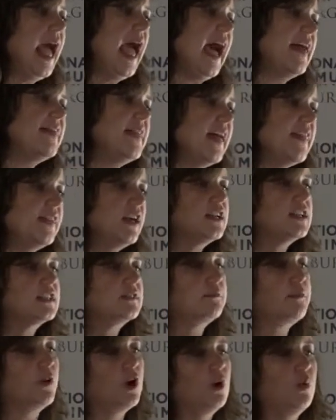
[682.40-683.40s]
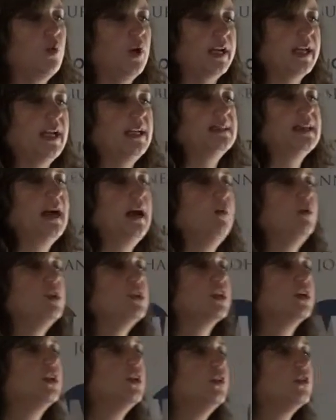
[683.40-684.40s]
And then there's full working time,
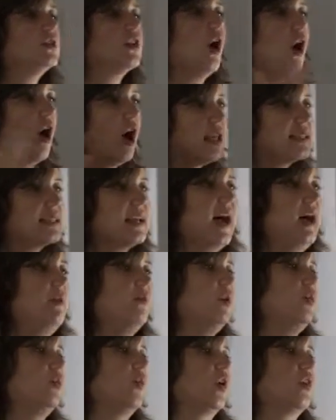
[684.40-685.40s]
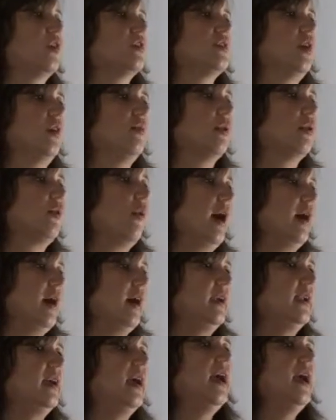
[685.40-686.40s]
which includes all time when workers are
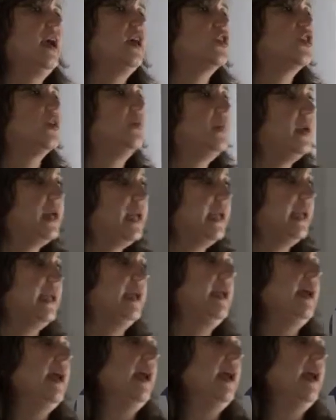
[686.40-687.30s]
required to be